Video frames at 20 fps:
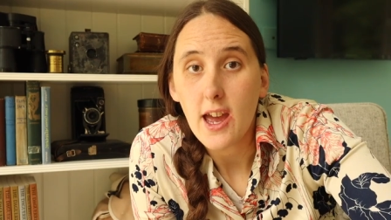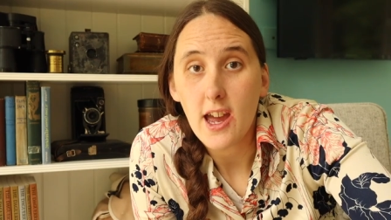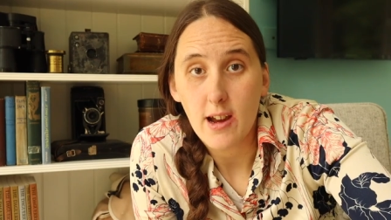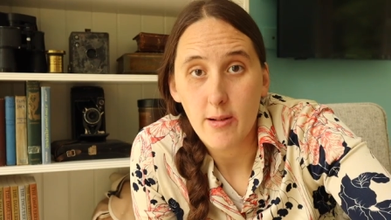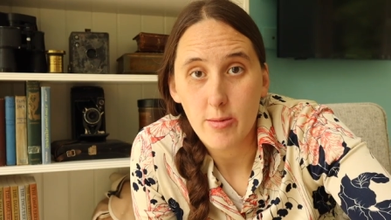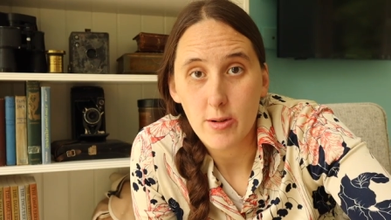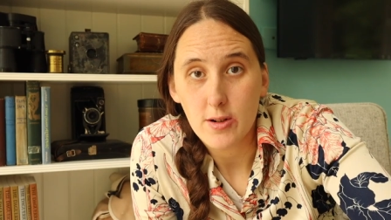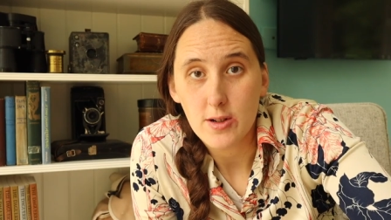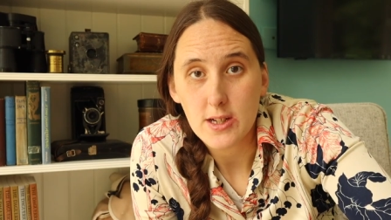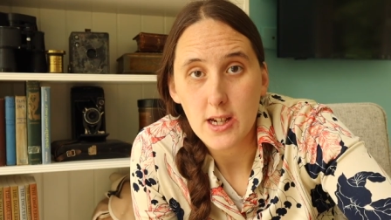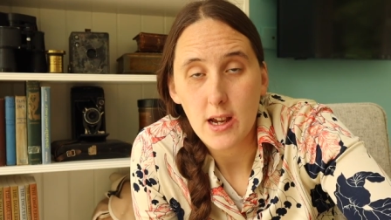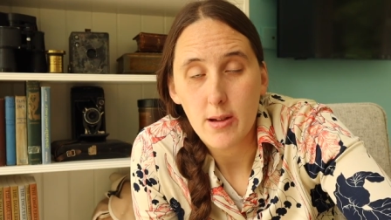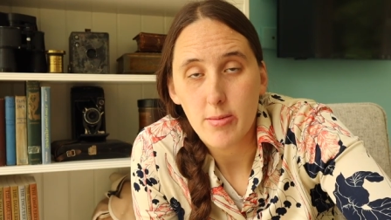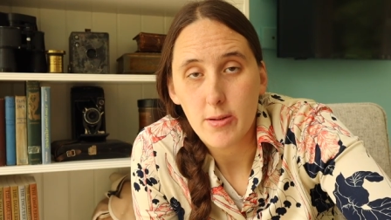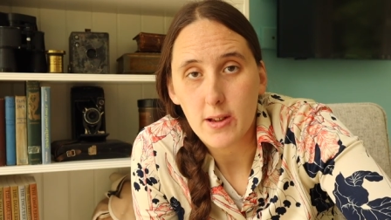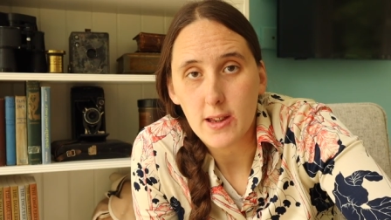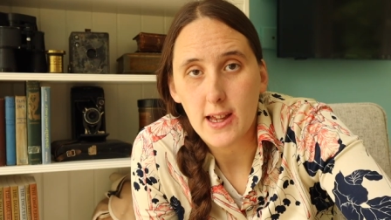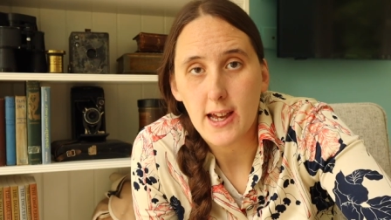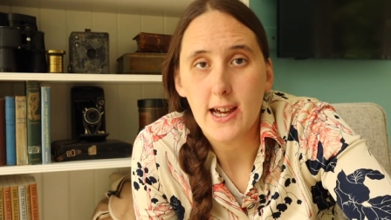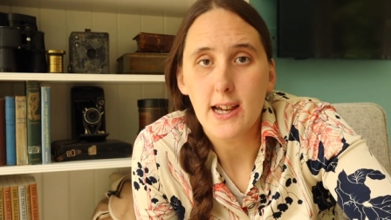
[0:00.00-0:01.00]

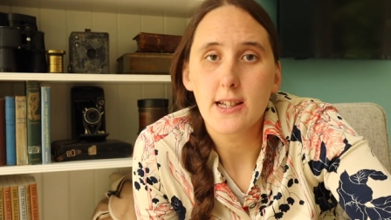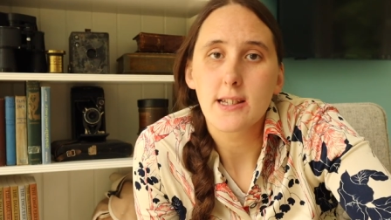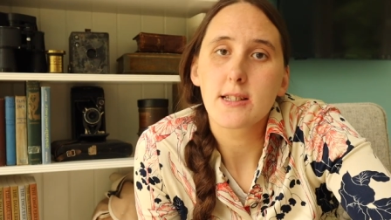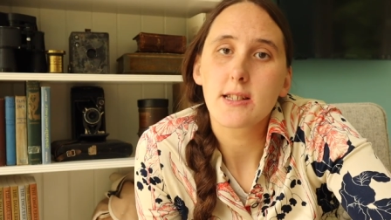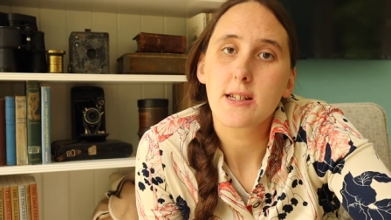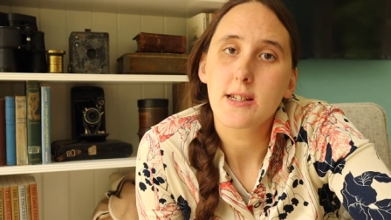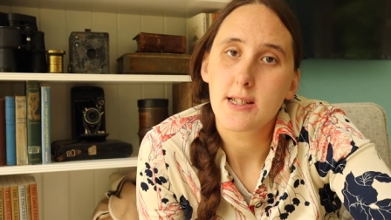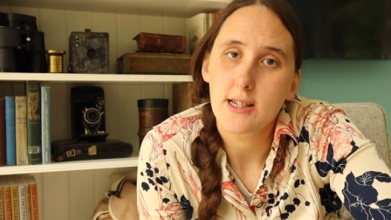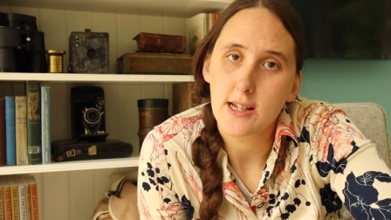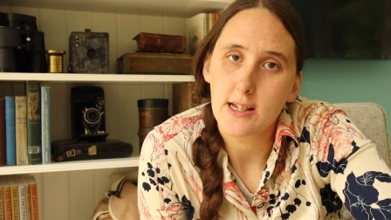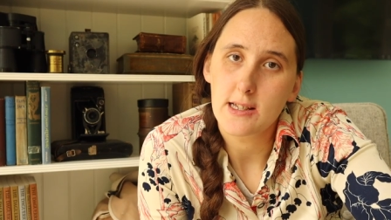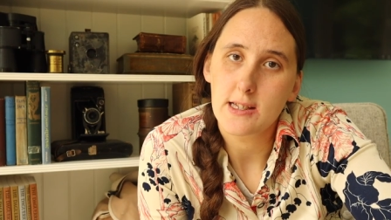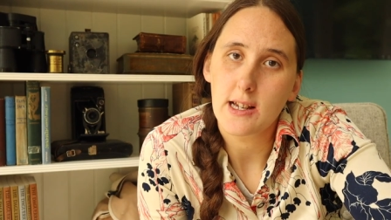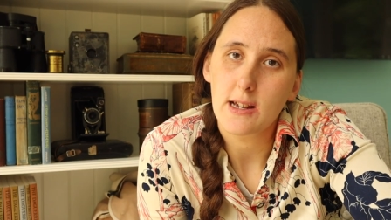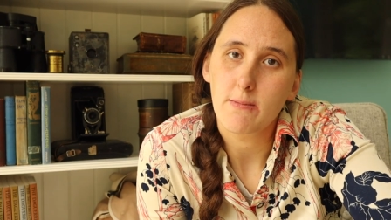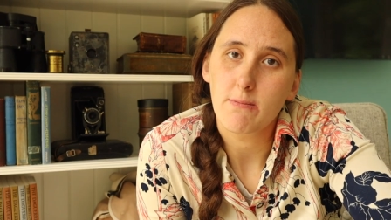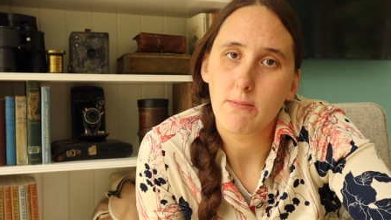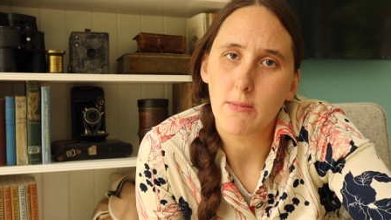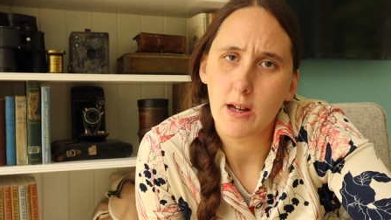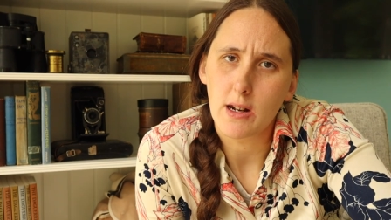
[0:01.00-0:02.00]
Ambrotype glass,
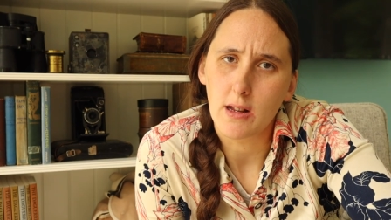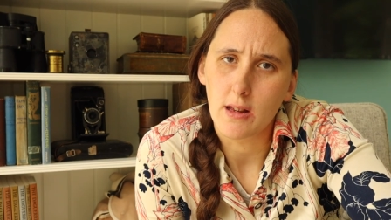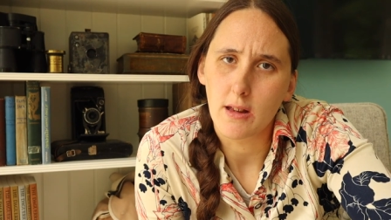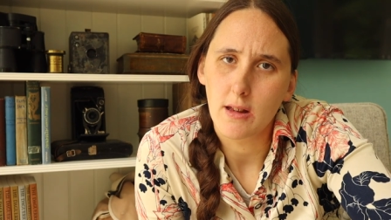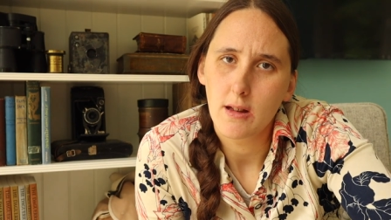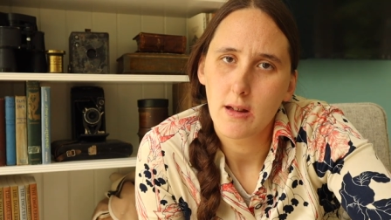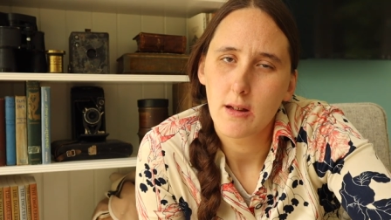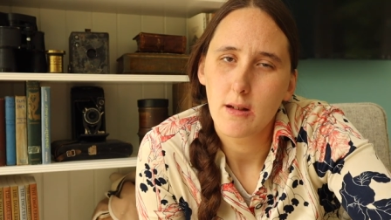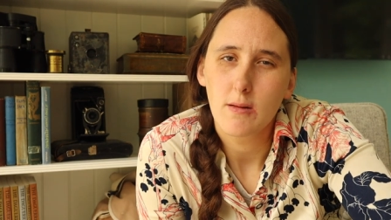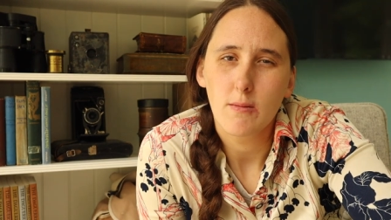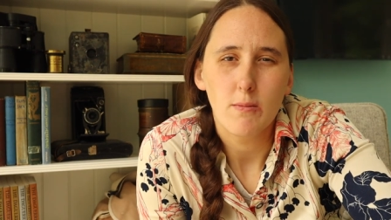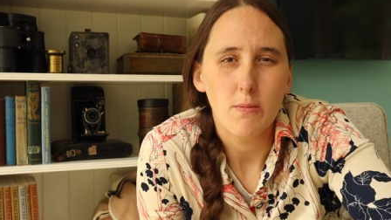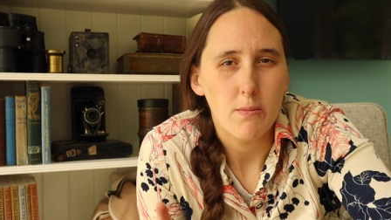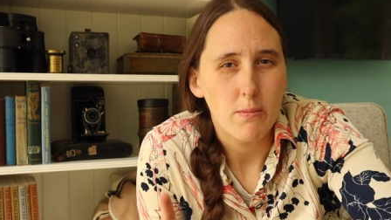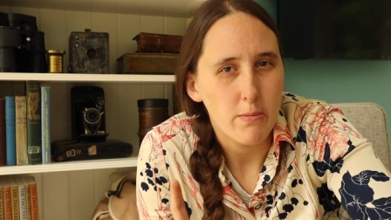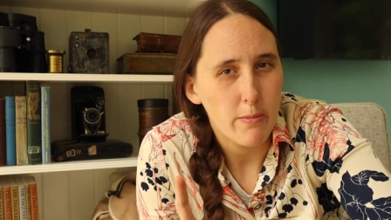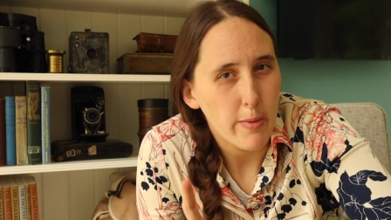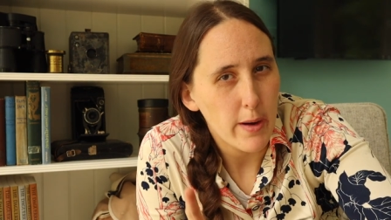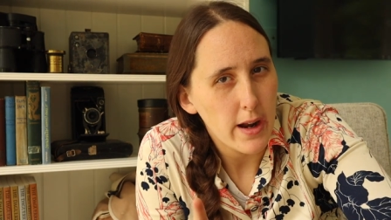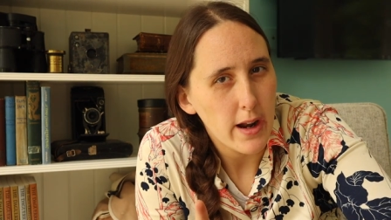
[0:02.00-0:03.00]
tintype metal,
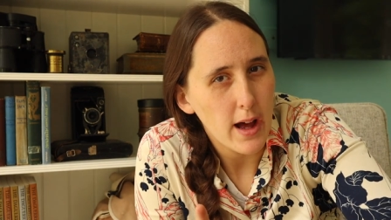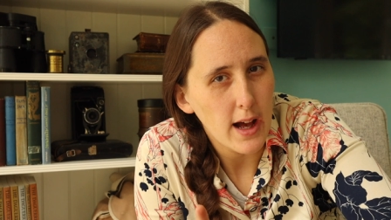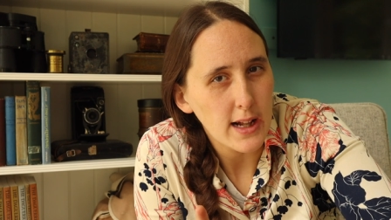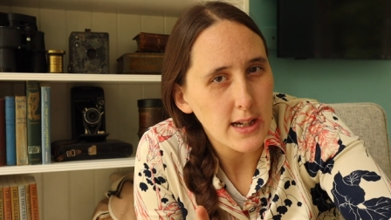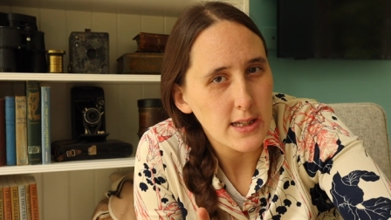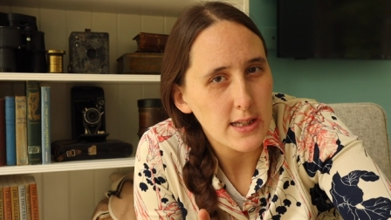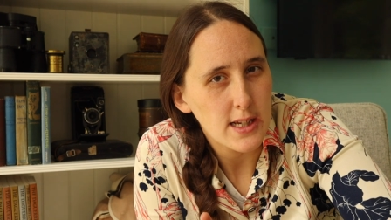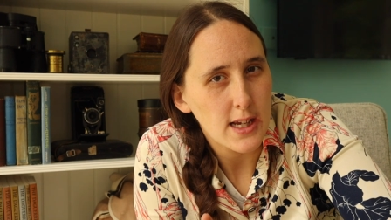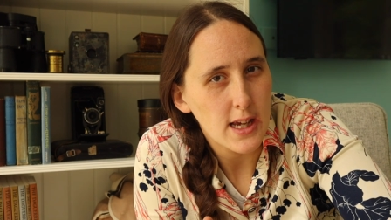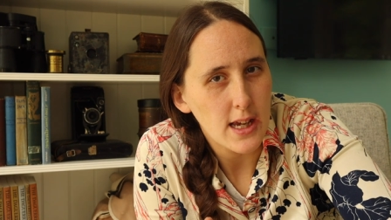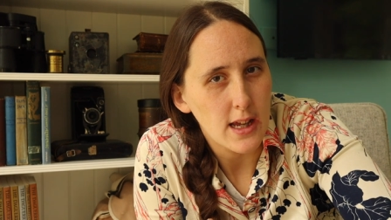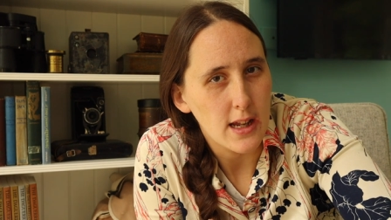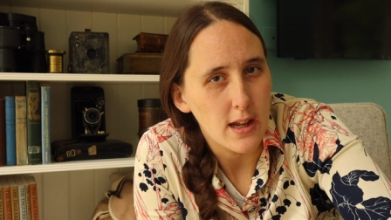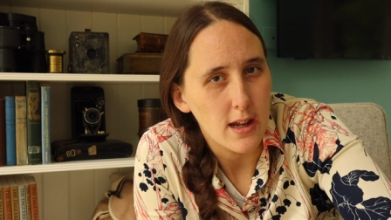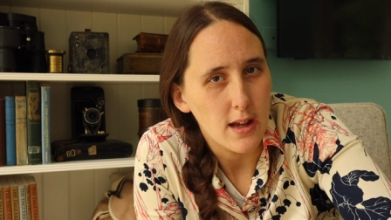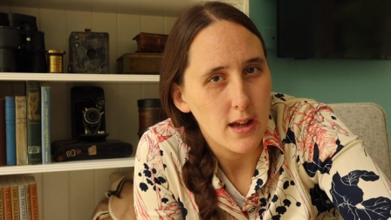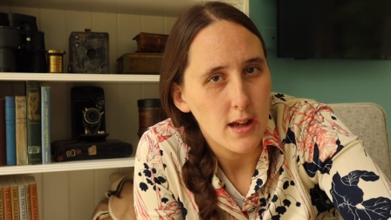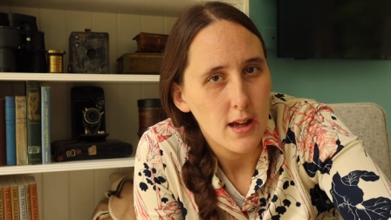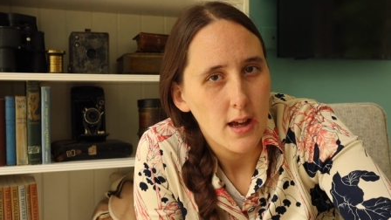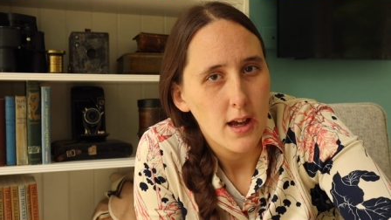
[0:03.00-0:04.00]
but not
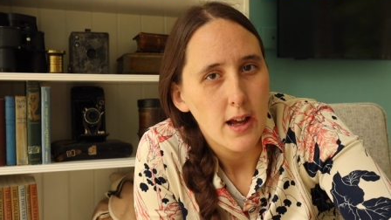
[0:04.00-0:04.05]
tin.